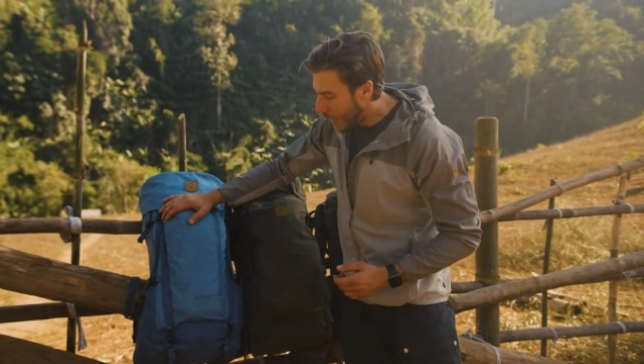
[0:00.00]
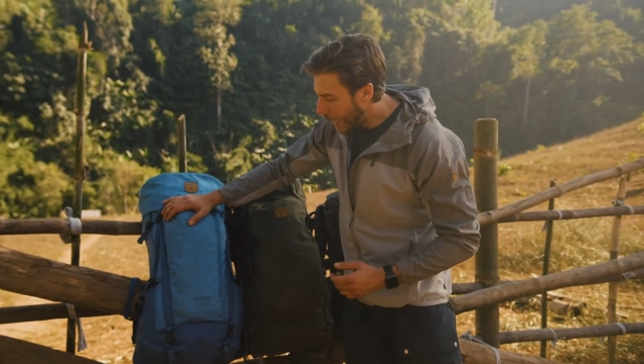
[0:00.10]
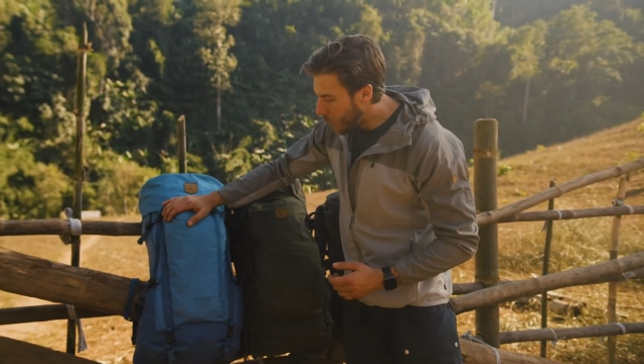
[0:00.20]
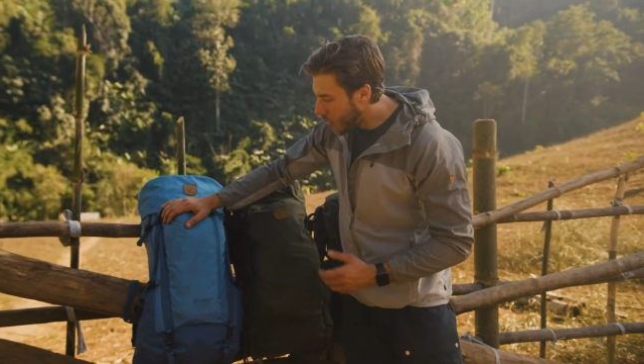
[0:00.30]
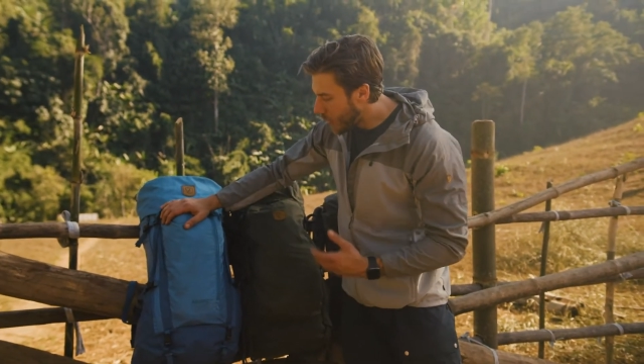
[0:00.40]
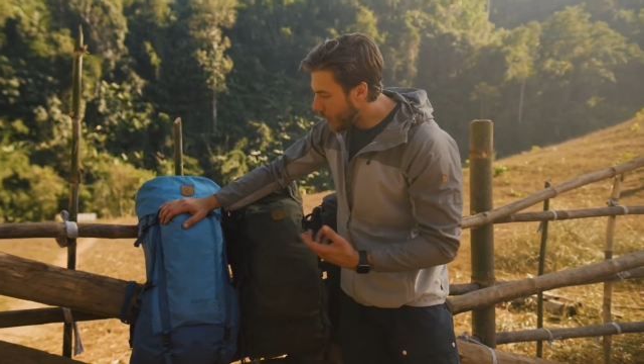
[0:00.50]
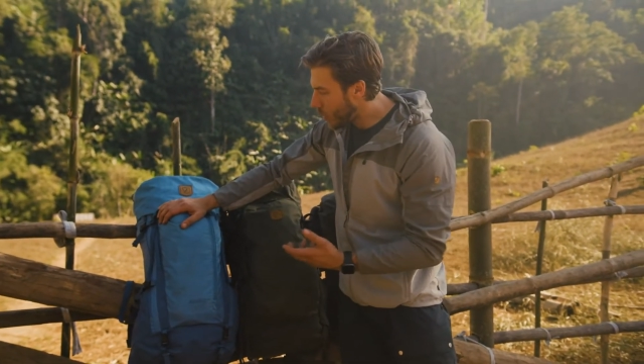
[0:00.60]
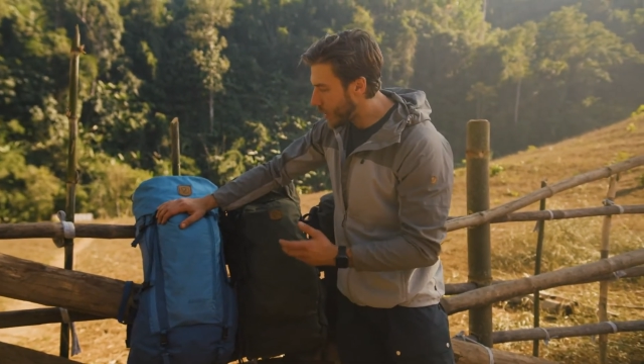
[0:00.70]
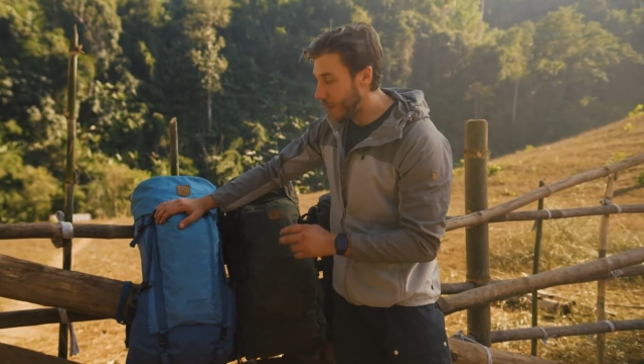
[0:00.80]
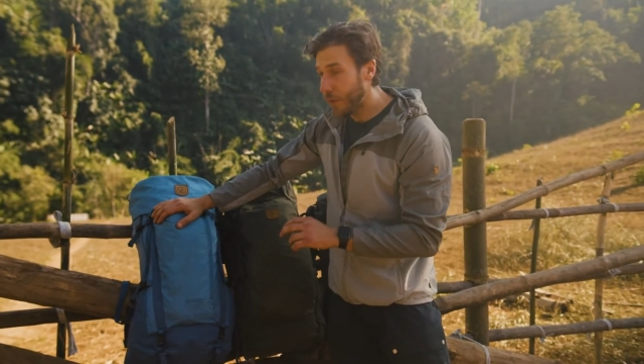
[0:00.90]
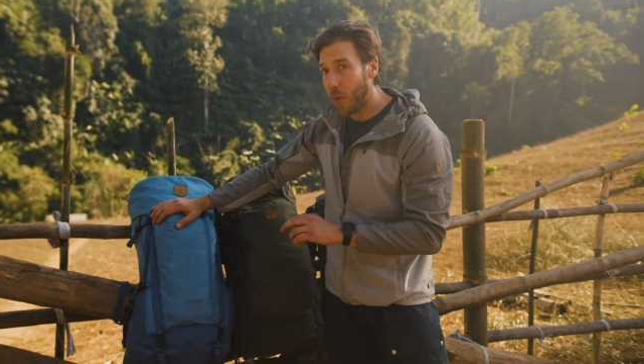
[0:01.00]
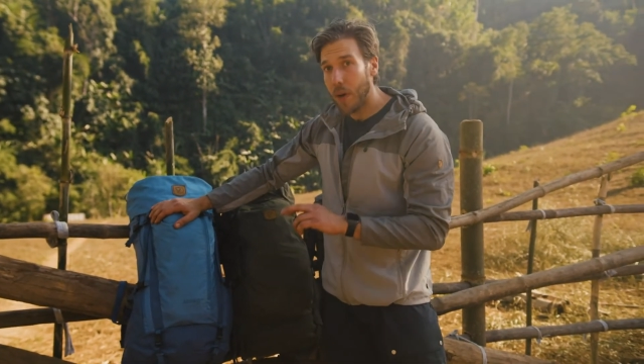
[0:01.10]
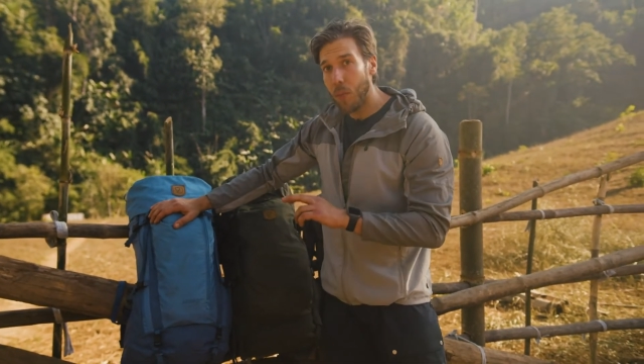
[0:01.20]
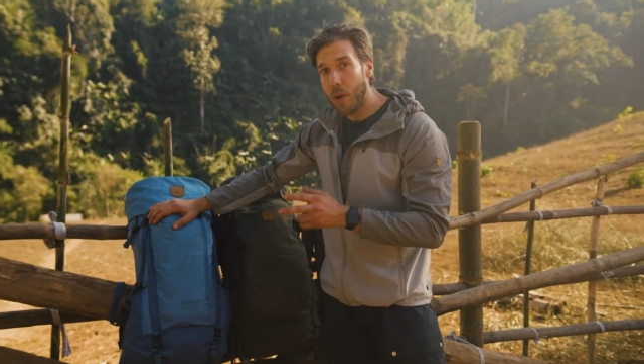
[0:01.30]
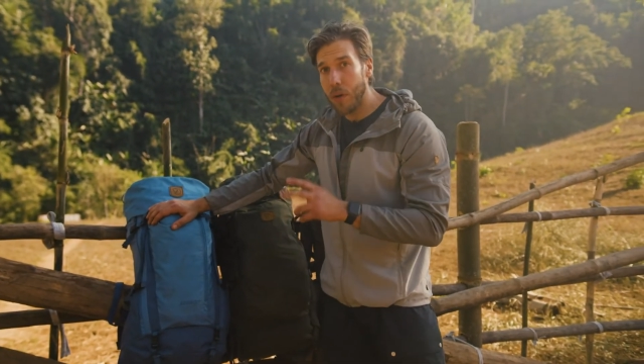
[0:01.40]
I would use it for
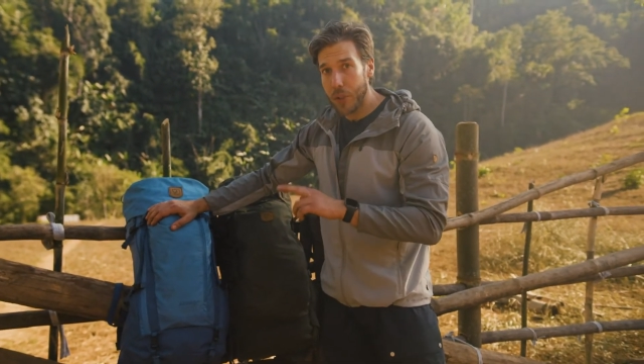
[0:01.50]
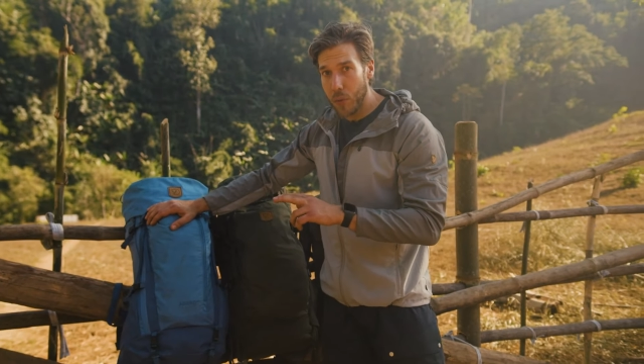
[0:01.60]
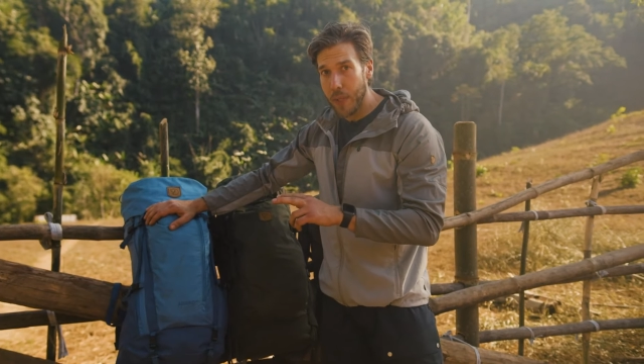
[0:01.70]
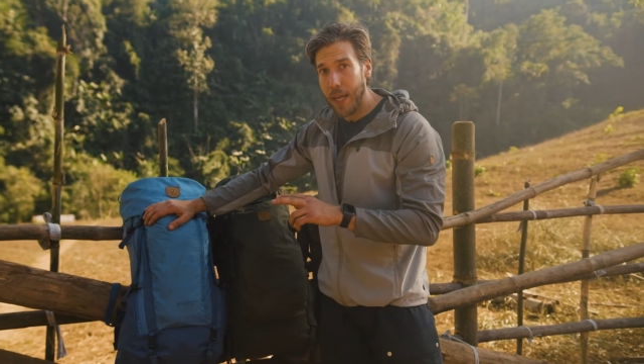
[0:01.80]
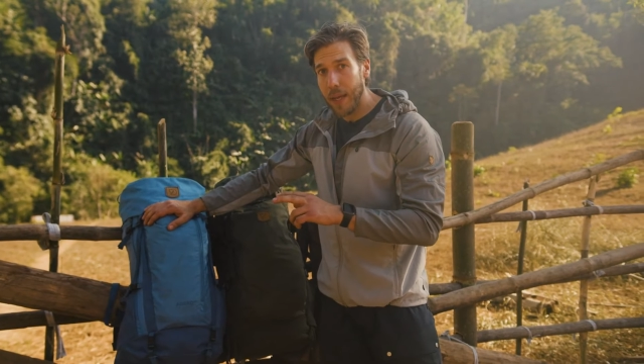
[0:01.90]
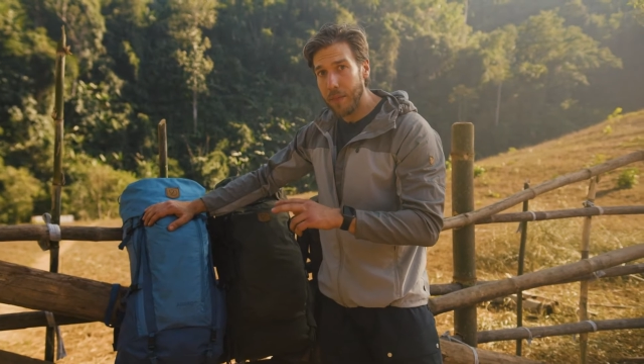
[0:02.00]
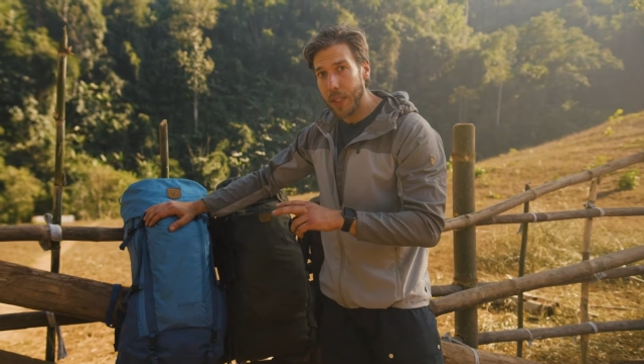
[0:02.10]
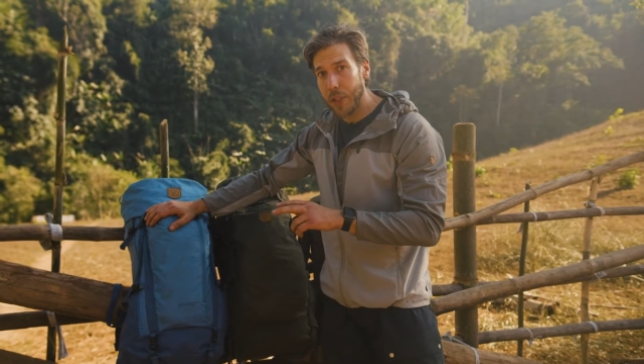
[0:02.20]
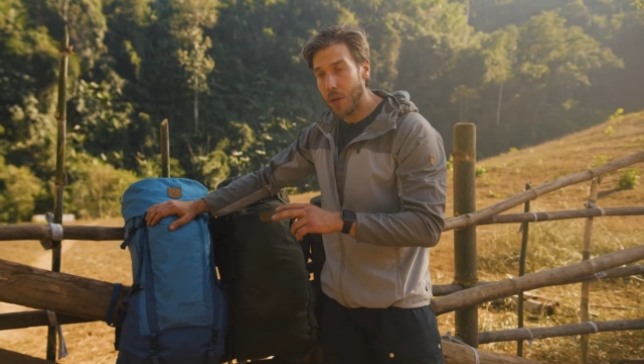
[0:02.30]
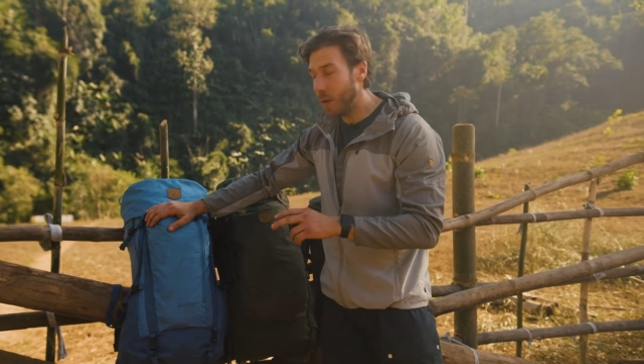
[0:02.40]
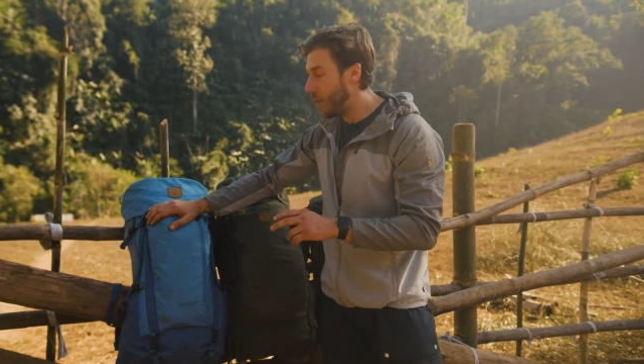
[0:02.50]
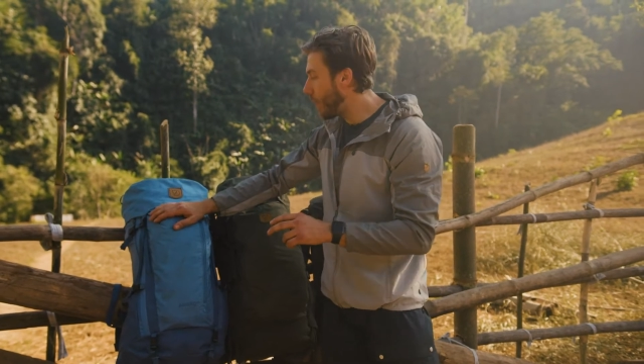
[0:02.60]
a one or two day adventure.